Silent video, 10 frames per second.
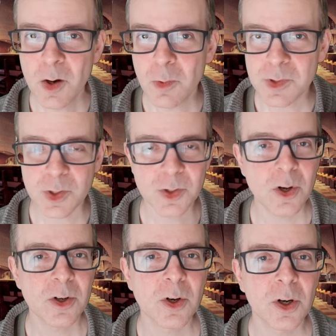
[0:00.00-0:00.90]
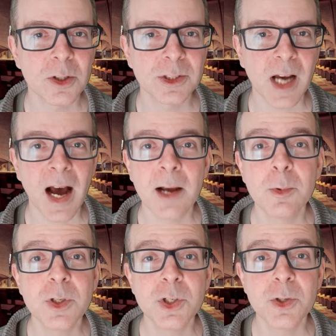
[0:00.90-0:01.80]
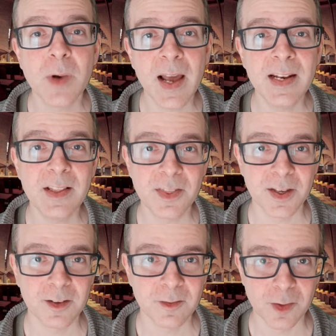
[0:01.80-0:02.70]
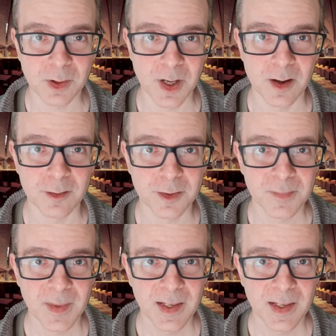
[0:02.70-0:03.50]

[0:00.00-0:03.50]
was a song called I Would Do Anything for Love.